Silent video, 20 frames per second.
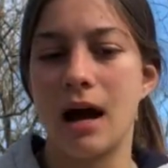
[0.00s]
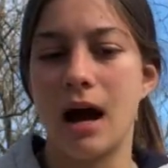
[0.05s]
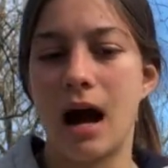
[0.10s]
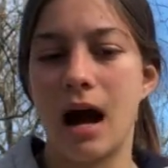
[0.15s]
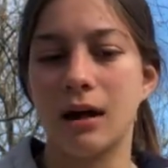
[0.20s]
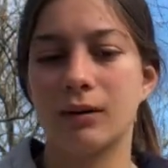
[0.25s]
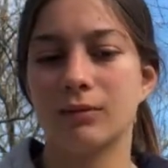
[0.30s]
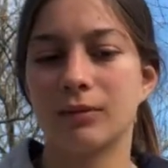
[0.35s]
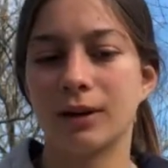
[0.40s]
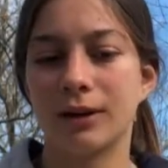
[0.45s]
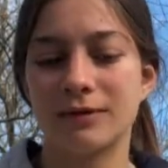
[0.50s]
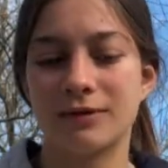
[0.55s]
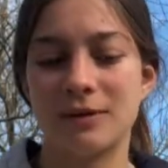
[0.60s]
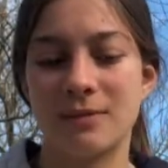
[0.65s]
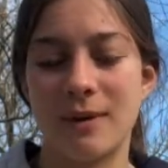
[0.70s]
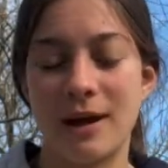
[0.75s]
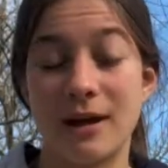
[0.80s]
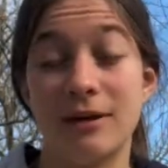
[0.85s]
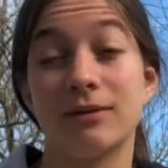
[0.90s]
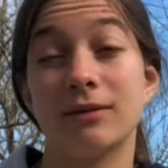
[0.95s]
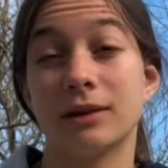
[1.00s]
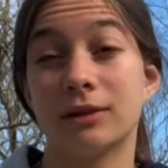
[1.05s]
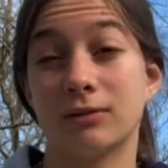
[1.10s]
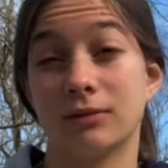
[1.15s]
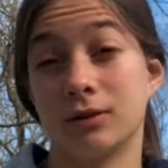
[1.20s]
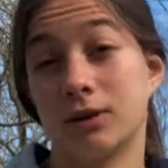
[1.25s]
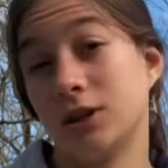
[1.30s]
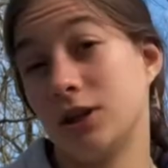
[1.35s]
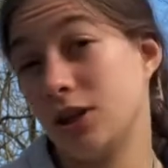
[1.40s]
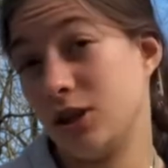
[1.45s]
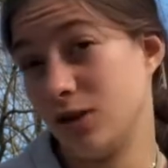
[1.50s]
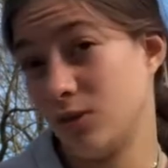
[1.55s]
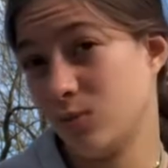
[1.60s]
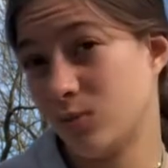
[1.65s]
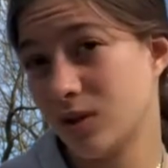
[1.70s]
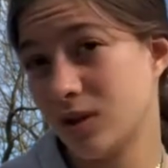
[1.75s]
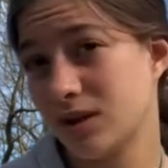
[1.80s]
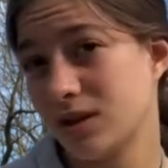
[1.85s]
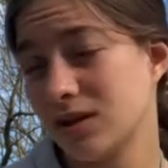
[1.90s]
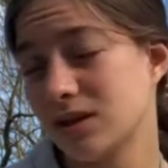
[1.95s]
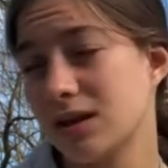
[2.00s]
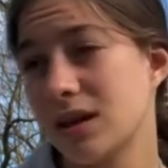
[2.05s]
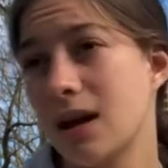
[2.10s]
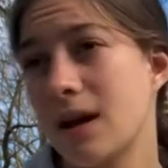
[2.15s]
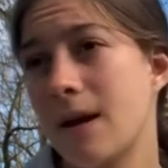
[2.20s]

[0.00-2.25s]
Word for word: I really have to pay for, like, really cute ones.